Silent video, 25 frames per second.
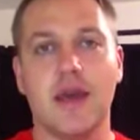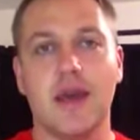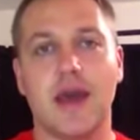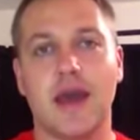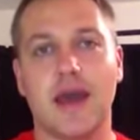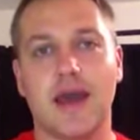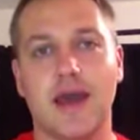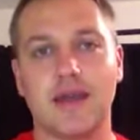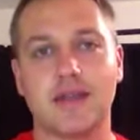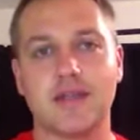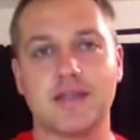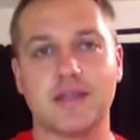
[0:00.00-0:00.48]

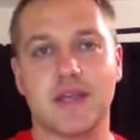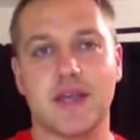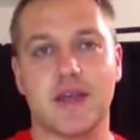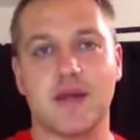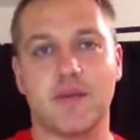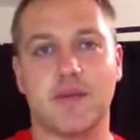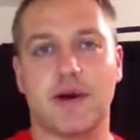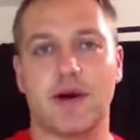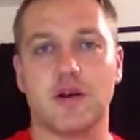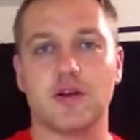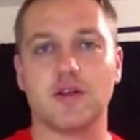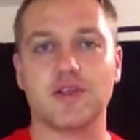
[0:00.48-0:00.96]
asking
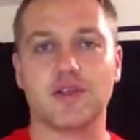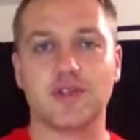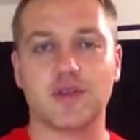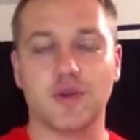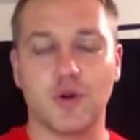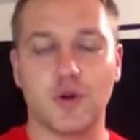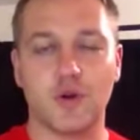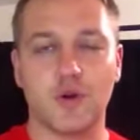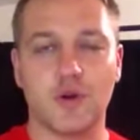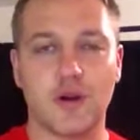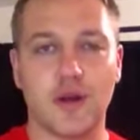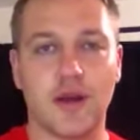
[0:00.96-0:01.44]
about
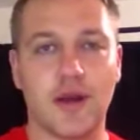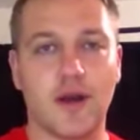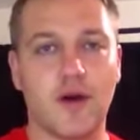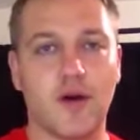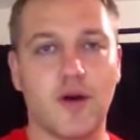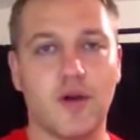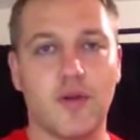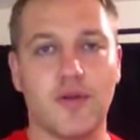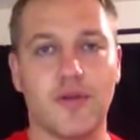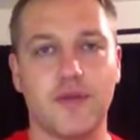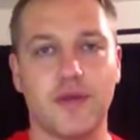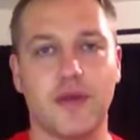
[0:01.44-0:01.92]
shoulder
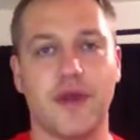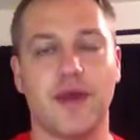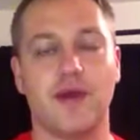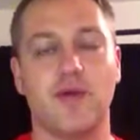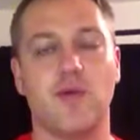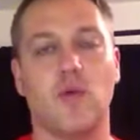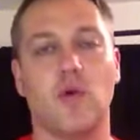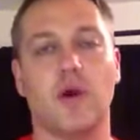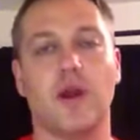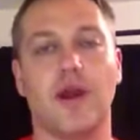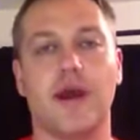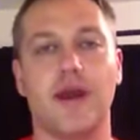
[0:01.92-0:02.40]
health
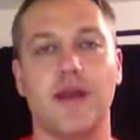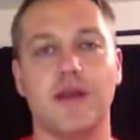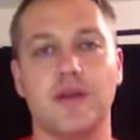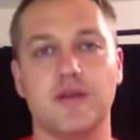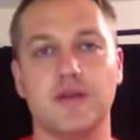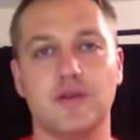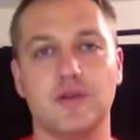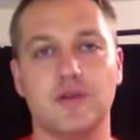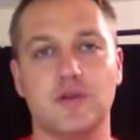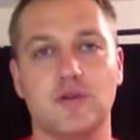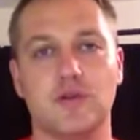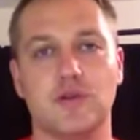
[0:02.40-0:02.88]
and what I
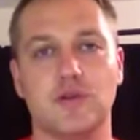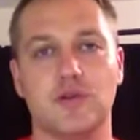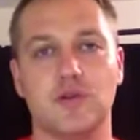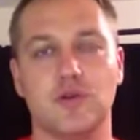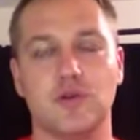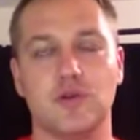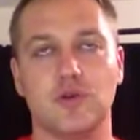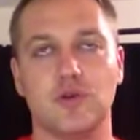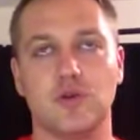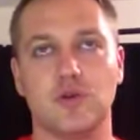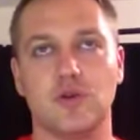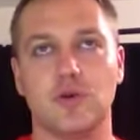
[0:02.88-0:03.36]
do
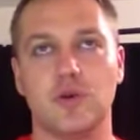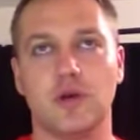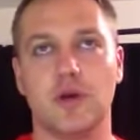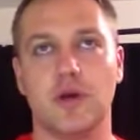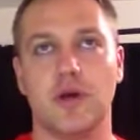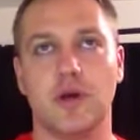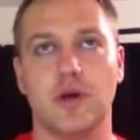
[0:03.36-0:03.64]
to